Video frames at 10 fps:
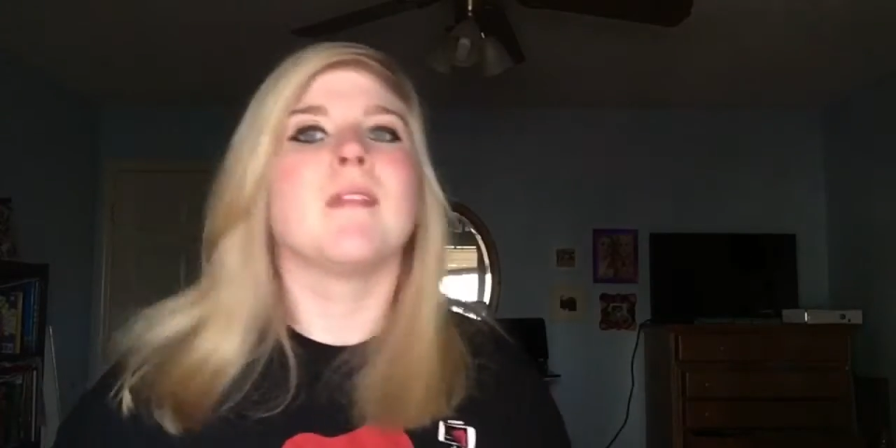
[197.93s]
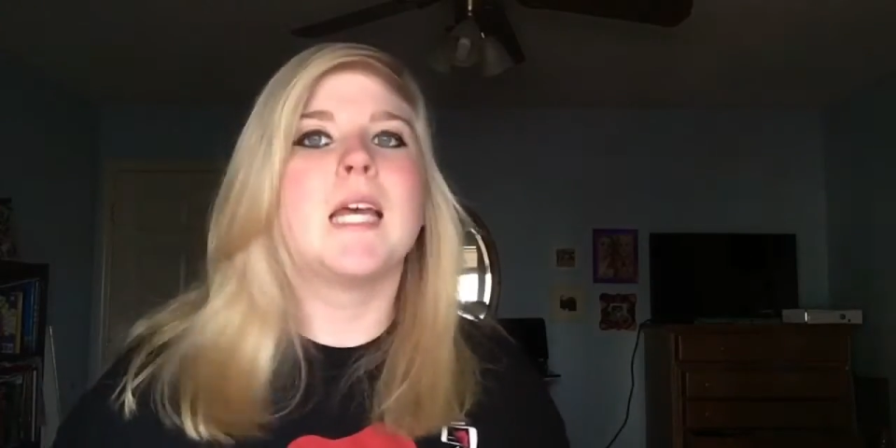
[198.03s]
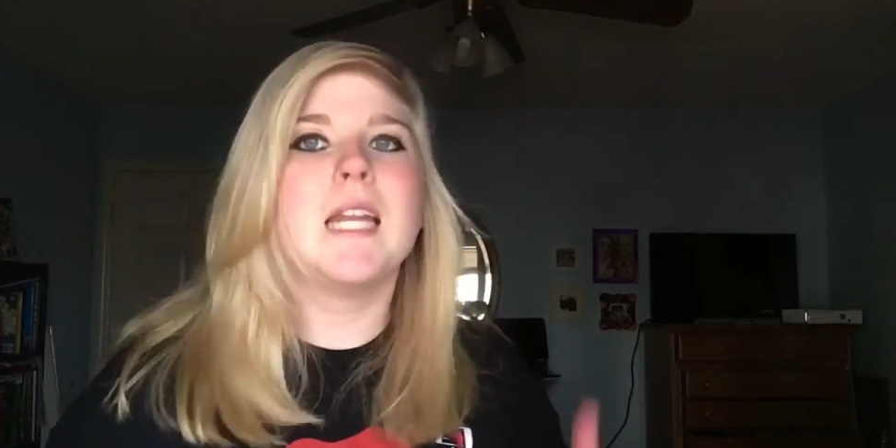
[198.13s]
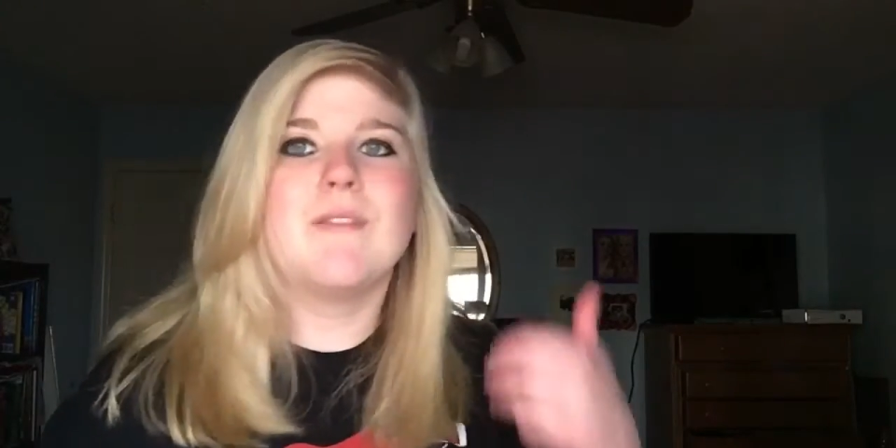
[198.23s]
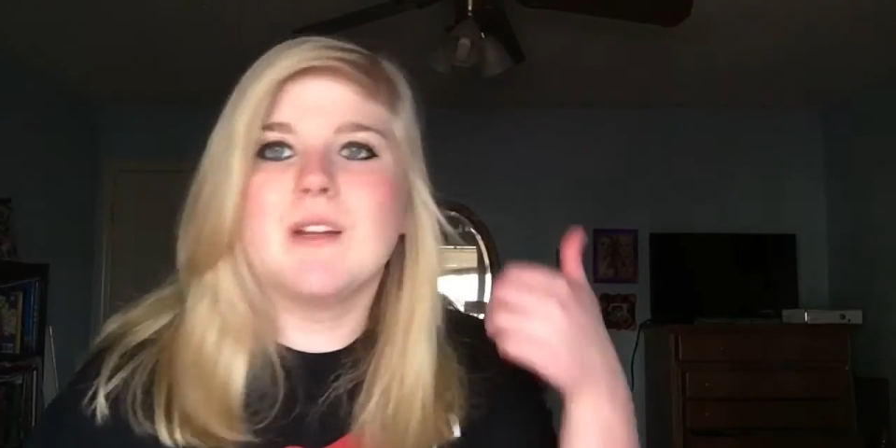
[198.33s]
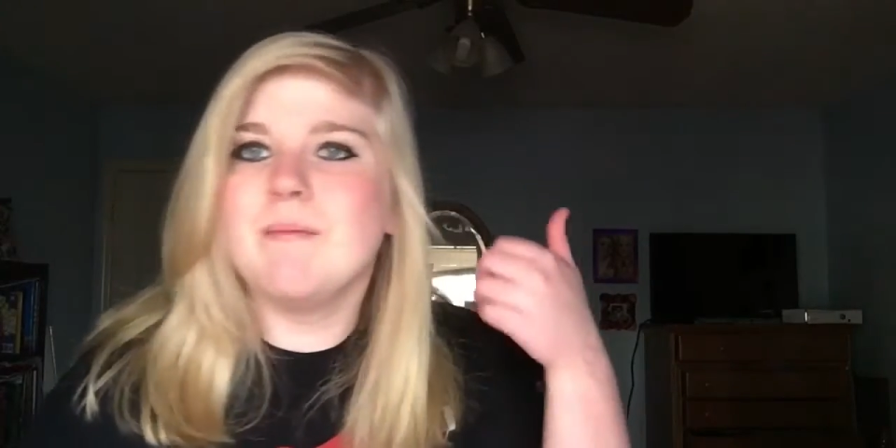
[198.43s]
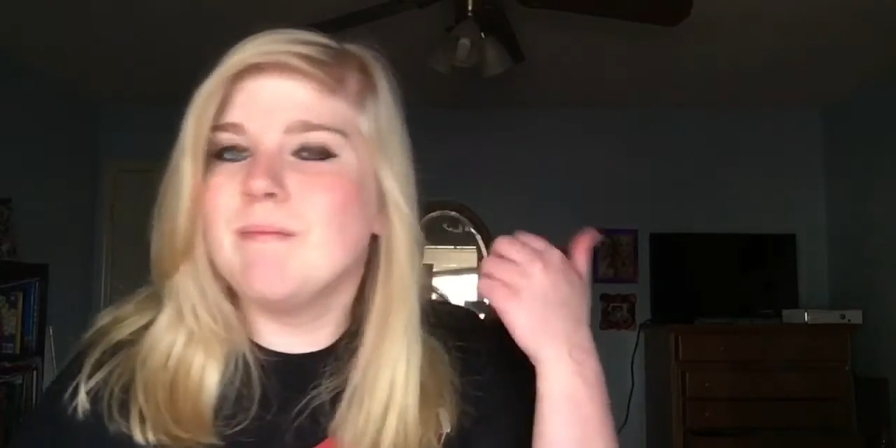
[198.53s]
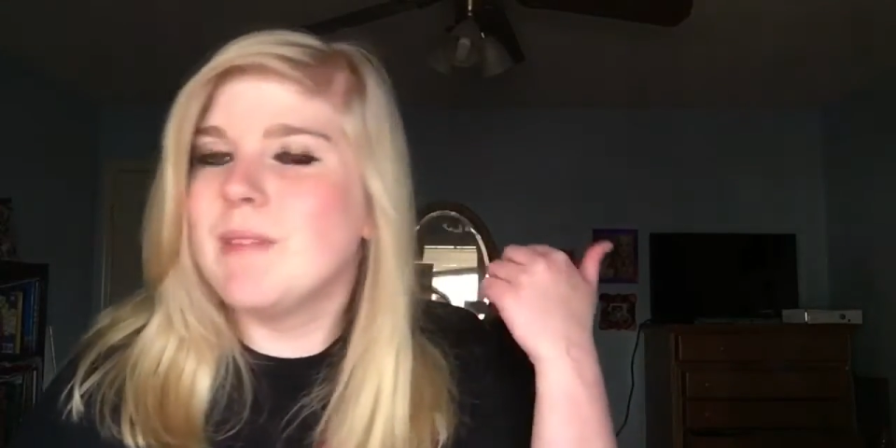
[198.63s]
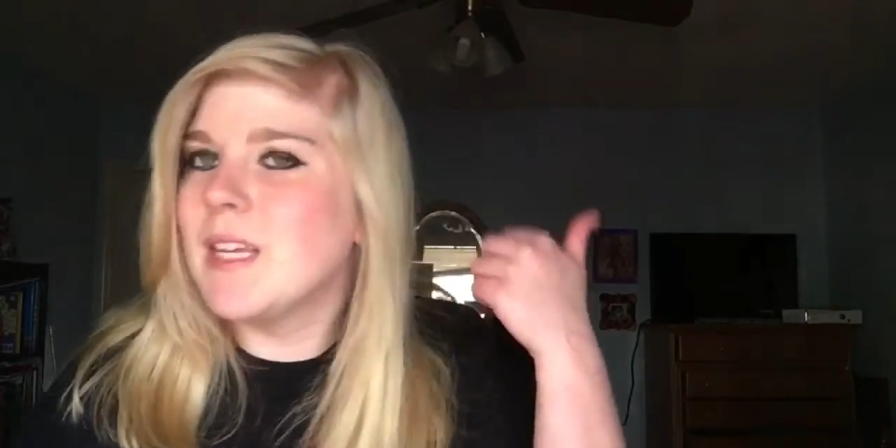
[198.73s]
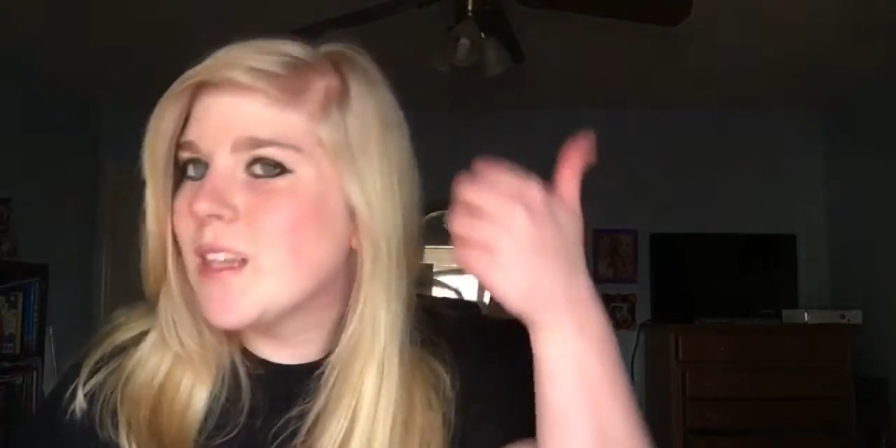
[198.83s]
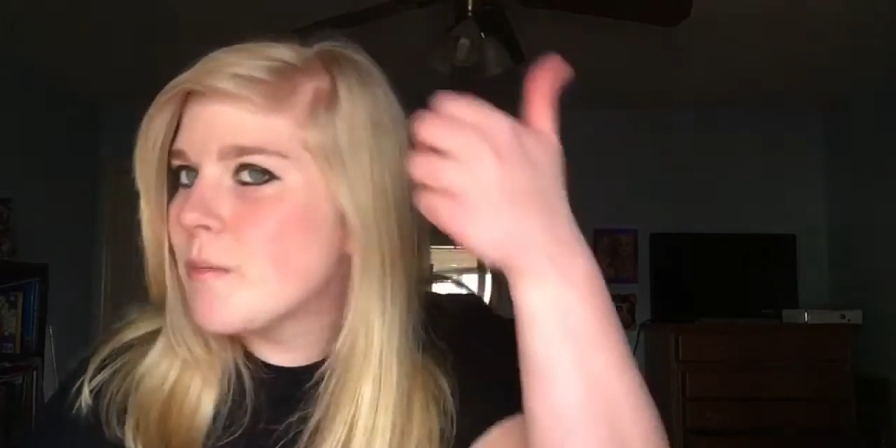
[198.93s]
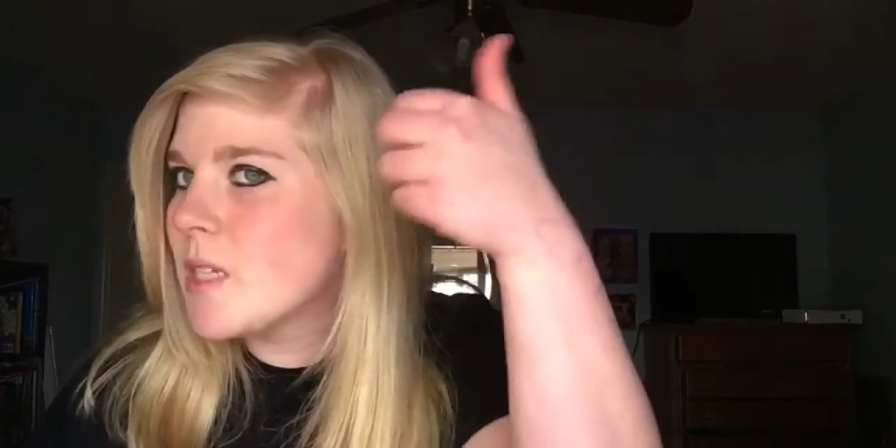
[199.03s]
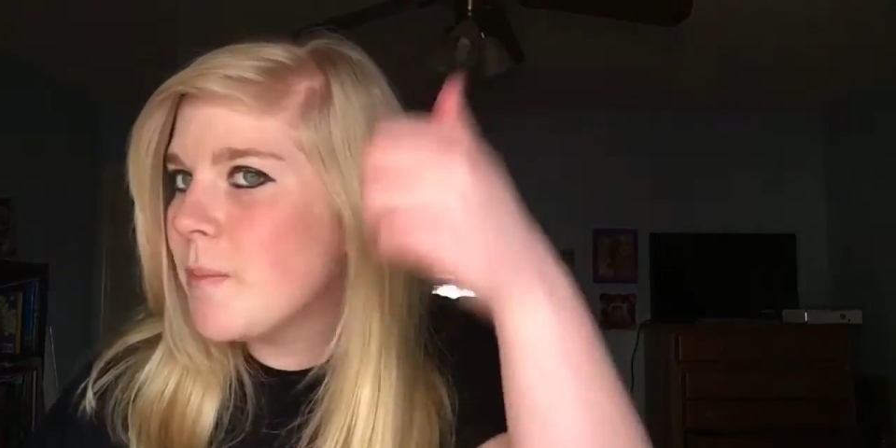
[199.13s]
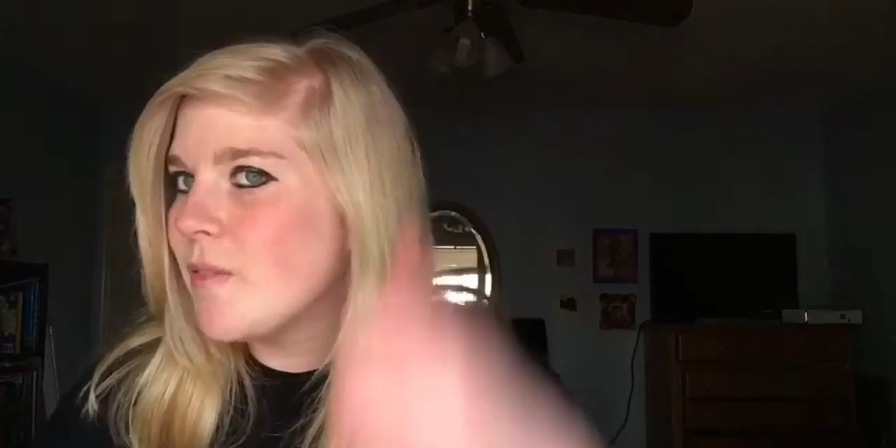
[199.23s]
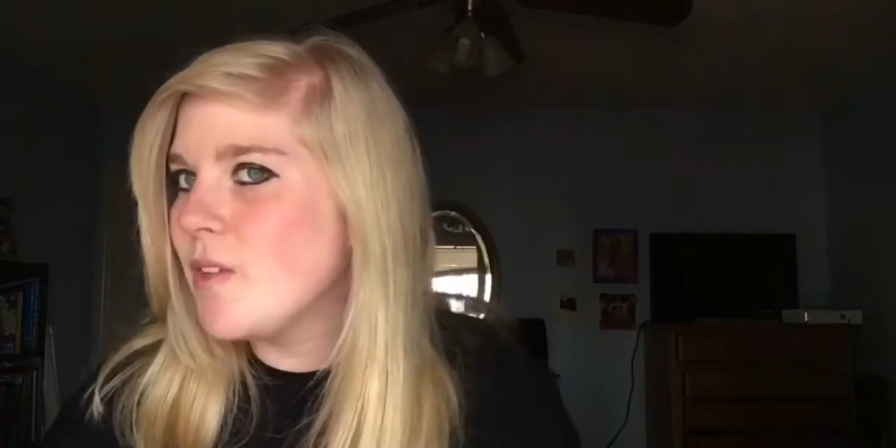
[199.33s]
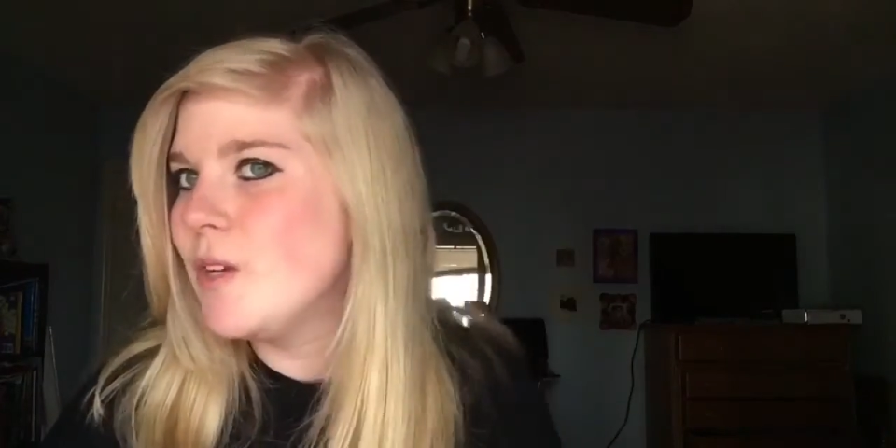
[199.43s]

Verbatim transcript: And even hit thumbs up if